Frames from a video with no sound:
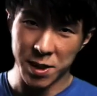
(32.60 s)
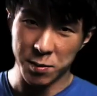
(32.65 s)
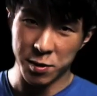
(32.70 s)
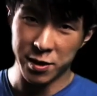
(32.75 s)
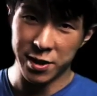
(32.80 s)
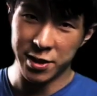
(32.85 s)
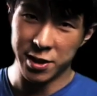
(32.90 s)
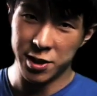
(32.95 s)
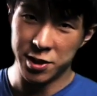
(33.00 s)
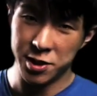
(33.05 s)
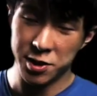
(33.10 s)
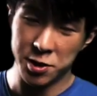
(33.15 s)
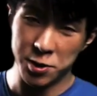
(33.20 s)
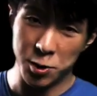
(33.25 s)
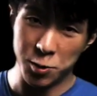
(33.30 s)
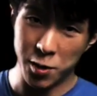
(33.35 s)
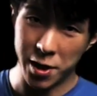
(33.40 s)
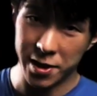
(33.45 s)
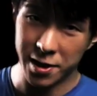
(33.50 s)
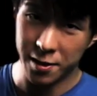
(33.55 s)
going to teach it to
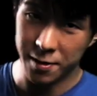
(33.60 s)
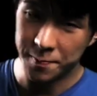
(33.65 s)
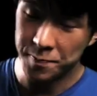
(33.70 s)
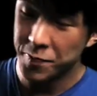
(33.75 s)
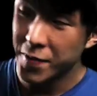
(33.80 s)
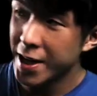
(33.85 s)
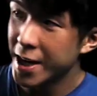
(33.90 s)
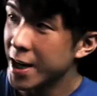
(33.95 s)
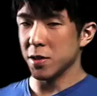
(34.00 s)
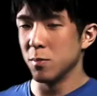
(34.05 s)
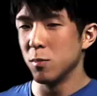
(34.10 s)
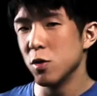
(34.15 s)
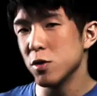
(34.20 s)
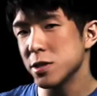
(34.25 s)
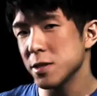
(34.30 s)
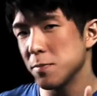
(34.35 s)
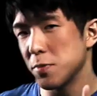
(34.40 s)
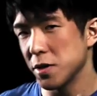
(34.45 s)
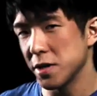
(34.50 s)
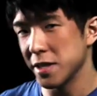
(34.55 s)
you right now. The
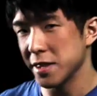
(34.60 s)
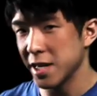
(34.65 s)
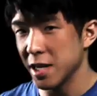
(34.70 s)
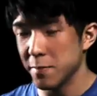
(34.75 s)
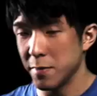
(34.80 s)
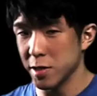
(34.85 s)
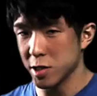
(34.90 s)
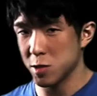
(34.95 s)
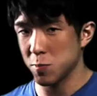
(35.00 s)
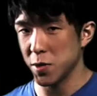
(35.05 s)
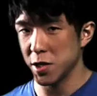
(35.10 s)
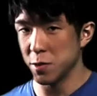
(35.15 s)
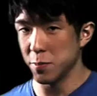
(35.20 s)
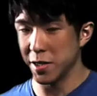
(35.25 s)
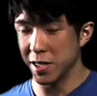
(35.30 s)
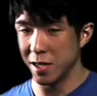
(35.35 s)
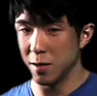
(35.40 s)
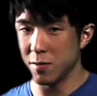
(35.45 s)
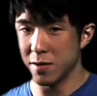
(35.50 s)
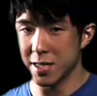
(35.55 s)
most important thing about spring to
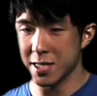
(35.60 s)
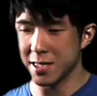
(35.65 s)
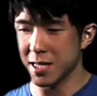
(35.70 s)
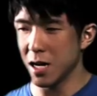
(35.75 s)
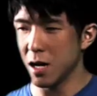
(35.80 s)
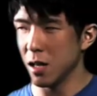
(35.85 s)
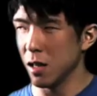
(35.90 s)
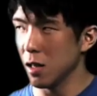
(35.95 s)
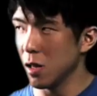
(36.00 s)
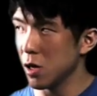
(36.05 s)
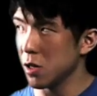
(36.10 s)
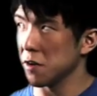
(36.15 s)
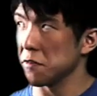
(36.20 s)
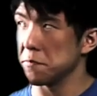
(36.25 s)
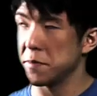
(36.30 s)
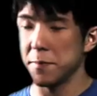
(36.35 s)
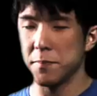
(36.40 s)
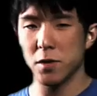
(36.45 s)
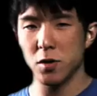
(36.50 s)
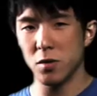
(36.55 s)
begin with is that a lot of
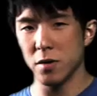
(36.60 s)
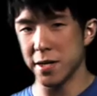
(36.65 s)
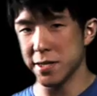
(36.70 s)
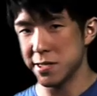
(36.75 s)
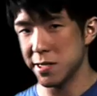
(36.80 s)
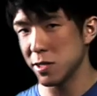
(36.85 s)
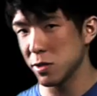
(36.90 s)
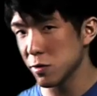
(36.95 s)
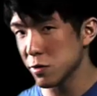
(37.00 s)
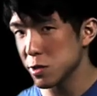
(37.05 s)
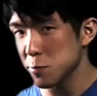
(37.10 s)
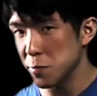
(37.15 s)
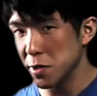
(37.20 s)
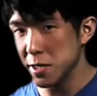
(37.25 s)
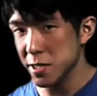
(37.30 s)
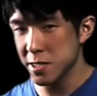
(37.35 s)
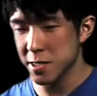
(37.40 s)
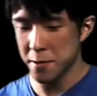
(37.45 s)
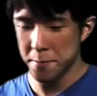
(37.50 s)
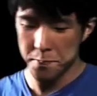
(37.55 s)
people who I see do
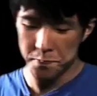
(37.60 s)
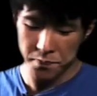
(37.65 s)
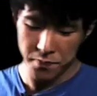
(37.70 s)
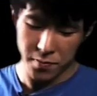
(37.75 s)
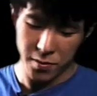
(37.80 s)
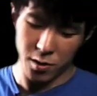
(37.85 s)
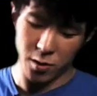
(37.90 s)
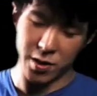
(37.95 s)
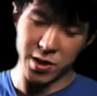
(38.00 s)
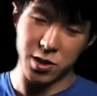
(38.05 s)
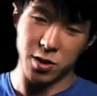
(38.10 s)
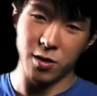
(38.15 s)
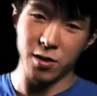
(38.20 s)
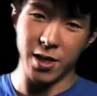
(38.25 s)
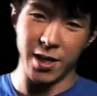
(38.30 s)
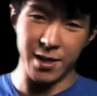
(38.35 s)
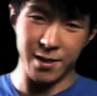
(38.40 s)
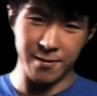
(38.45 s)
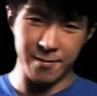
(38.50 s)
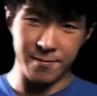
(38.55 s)
springs, they always go
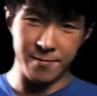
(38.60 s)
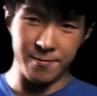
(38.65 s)
like